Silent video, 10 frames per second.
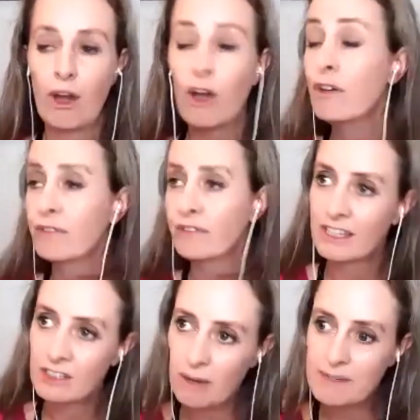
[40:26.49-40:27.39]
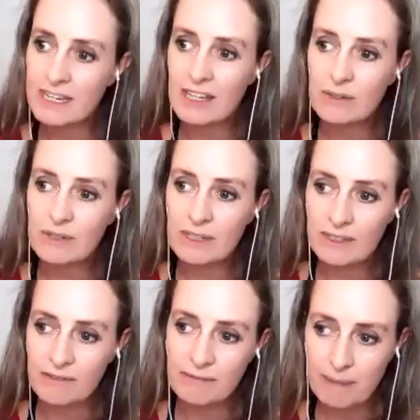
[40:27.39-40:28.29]
Oh, if the top 10,
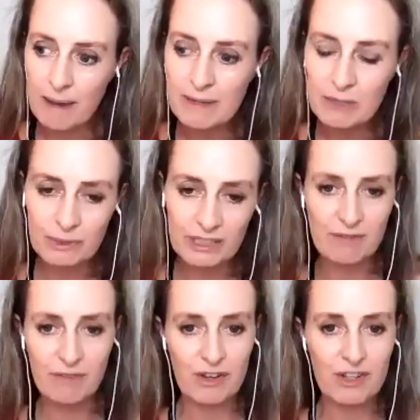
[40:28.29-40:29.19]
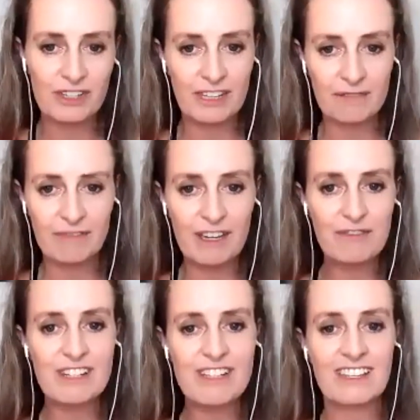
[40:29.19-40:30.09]
the public will then vote on their
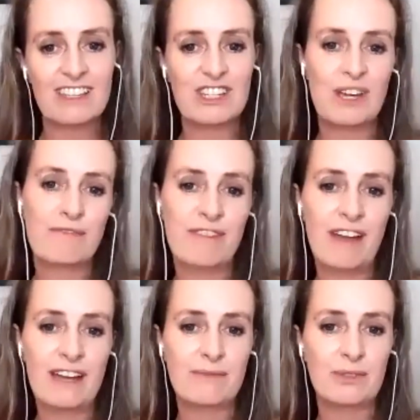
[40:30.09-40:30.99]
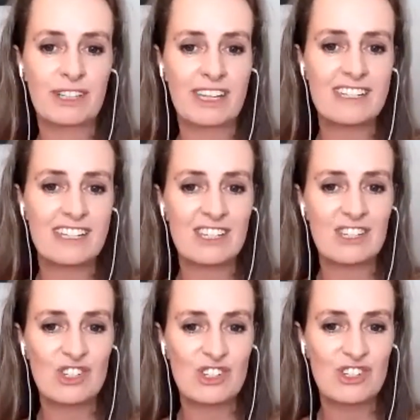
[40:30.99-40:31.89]
favorites, and the top 5 will get
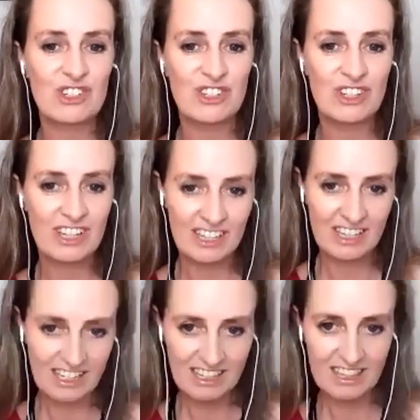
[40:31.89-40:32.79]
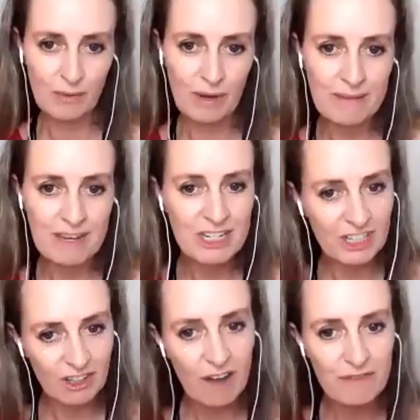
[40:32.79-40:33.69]
into the One
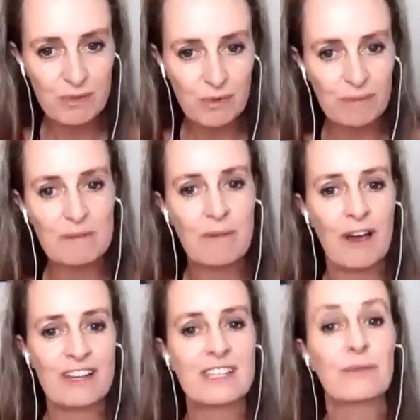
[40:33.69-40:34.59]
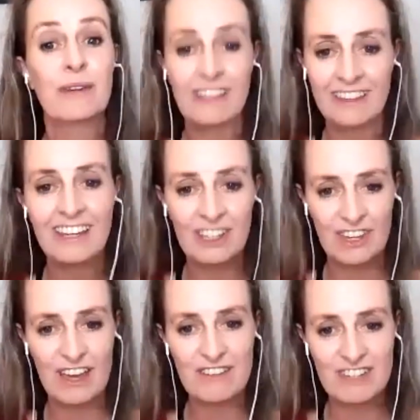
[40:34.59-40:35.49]
Matchstick office warming party, where there
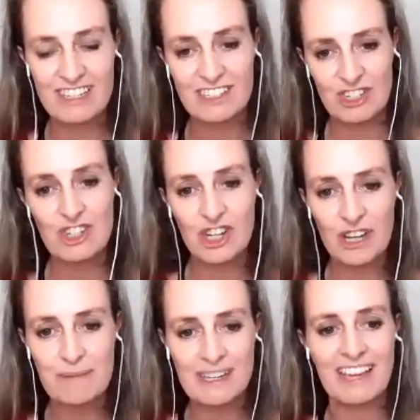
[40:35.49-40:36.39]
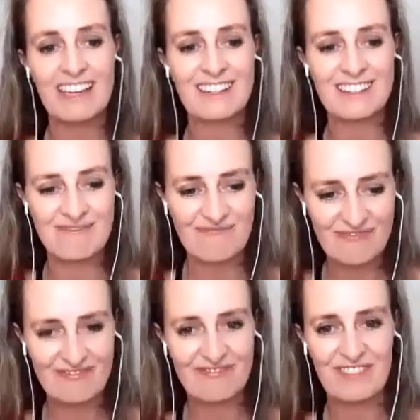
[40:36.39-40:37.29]
you have to show up again.
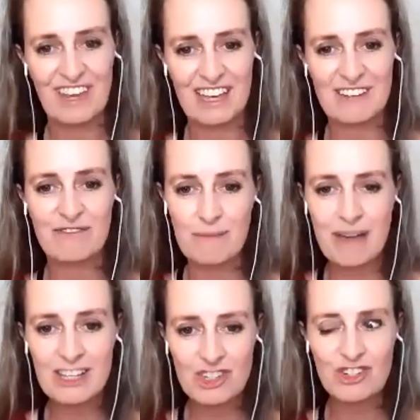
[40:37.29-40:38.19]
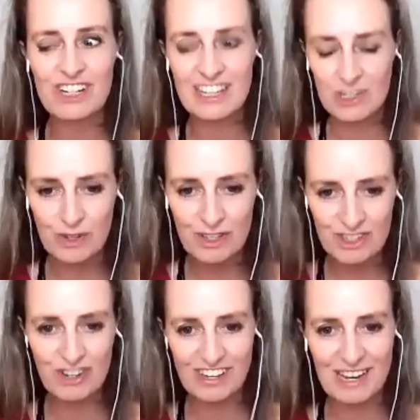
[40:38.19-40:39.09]
And from my story, it's worth
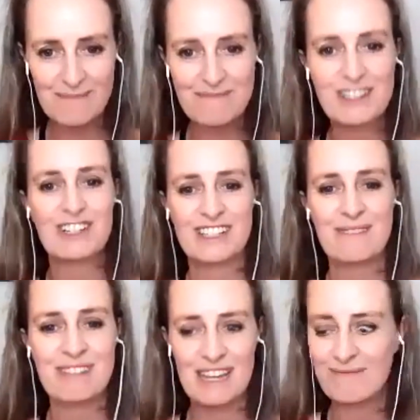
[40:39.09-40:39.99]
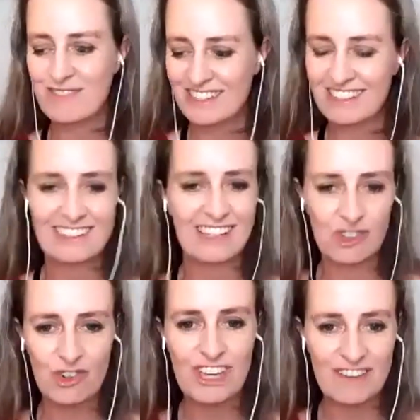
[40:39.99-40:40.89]
showing up because sometimes it's
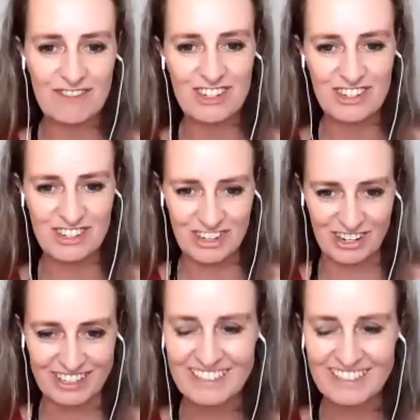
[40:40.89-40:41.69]
all you have to do.